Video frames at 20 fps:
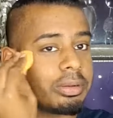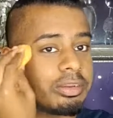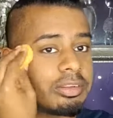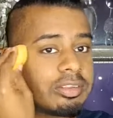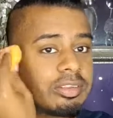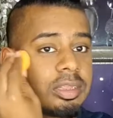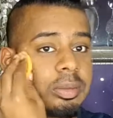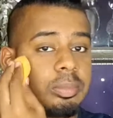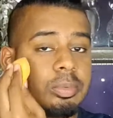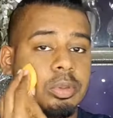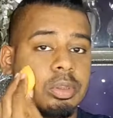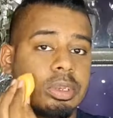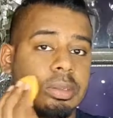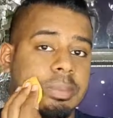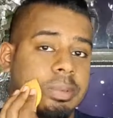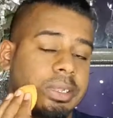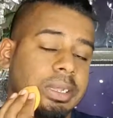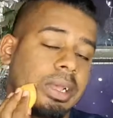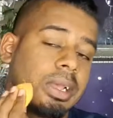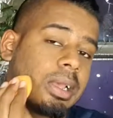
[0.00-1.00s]
want to say
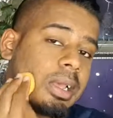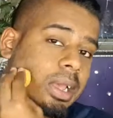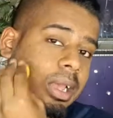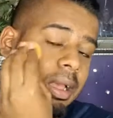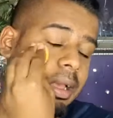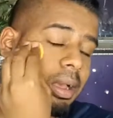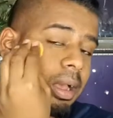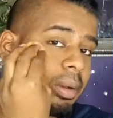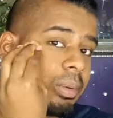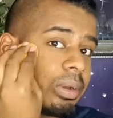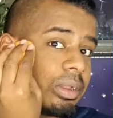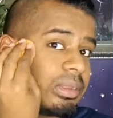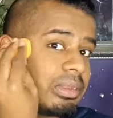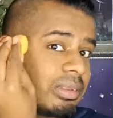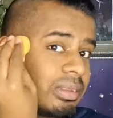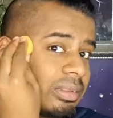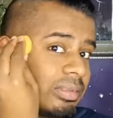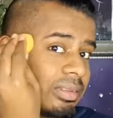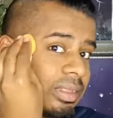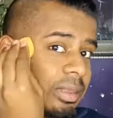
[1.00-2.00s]
beauty blend, I
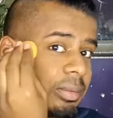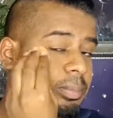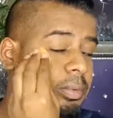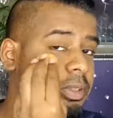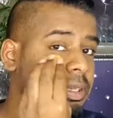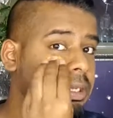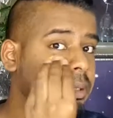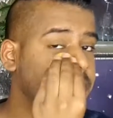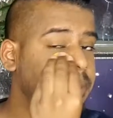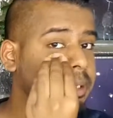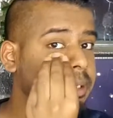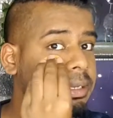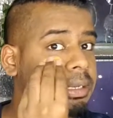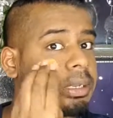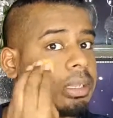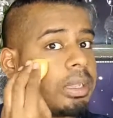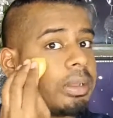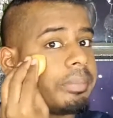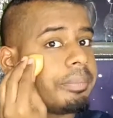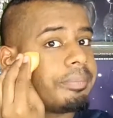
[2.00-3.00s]
wanted to say beauty
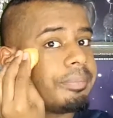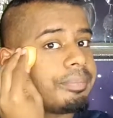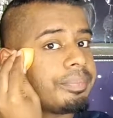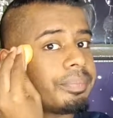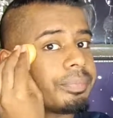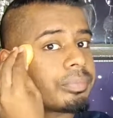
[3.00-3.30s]
blender.